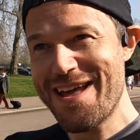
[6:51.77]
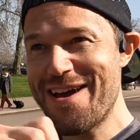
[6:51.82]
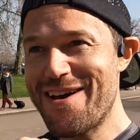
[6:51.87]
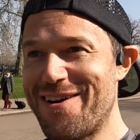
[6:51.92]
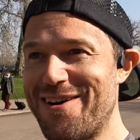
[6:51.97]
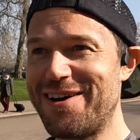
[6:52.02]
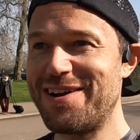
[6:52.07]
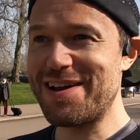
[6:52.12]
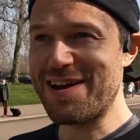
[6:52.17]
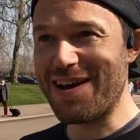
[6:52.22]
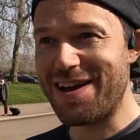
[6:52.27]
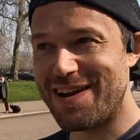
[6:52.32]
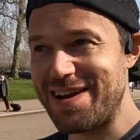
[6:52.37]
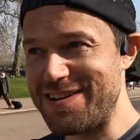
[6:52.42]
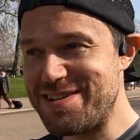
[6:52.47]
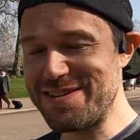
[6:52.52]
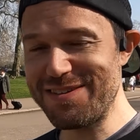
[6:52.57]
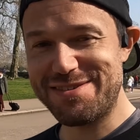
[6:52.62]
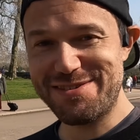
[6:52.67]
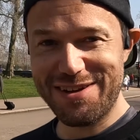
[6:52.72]
on early,
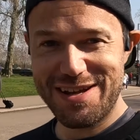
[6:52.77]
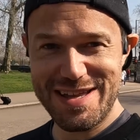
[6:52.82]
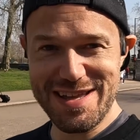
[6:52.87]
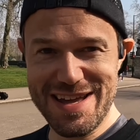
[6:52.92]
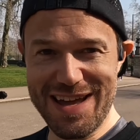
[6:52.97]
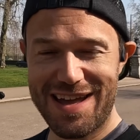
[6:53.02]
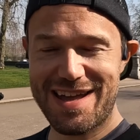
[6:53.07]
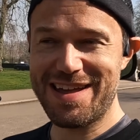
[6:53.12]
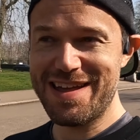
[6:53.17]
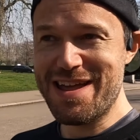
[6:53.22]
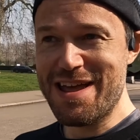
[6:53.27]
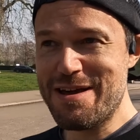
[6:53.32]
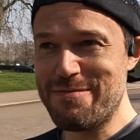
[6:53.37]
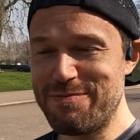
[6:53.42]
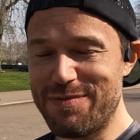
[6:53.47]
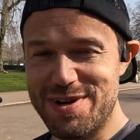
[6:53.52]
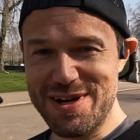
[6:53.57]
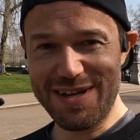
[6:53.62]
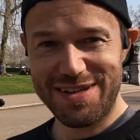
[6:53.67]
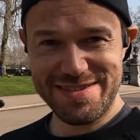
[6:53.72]
just so I can get
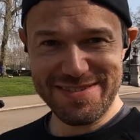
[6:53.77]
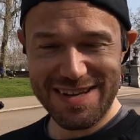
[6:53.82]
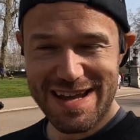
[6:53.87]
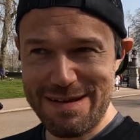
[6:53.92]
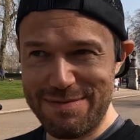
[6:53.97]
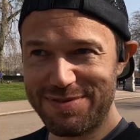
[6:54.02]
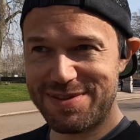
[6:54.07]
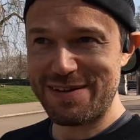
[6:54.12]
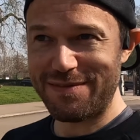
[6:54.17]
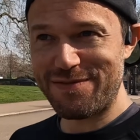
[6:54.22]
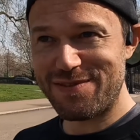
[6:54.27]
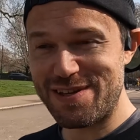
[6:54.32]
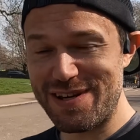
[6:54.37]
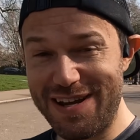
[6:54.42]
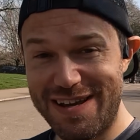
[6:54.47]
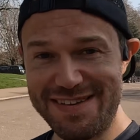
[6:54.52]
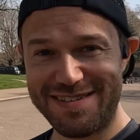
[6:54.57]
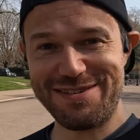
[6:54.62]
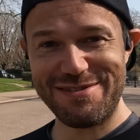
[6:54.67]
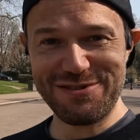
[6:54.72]
my steps in for the day.
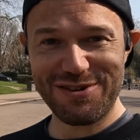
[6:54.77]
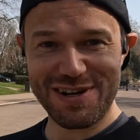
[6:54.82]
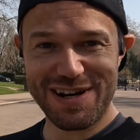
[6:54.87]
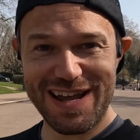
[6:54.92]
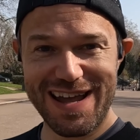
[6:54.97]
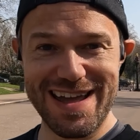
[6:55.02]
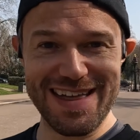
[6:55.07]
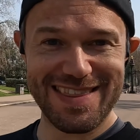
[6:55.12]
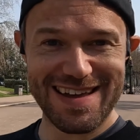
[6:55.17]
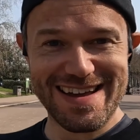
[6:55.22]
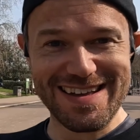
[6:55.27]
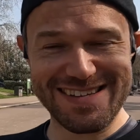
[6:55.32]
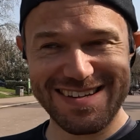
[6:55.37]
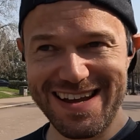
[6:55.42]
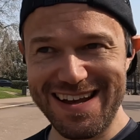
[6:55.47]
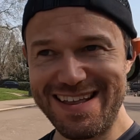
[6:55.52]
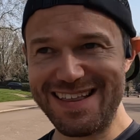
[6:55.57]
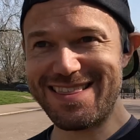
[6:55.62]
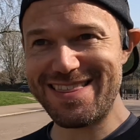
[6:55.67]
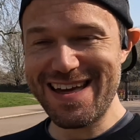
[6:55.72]
Still trying to hit that
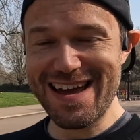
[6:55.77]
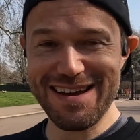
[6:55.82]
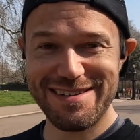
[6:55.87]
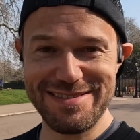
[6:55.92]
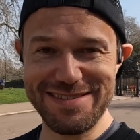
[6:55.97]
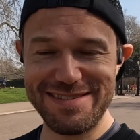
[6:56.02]
10,000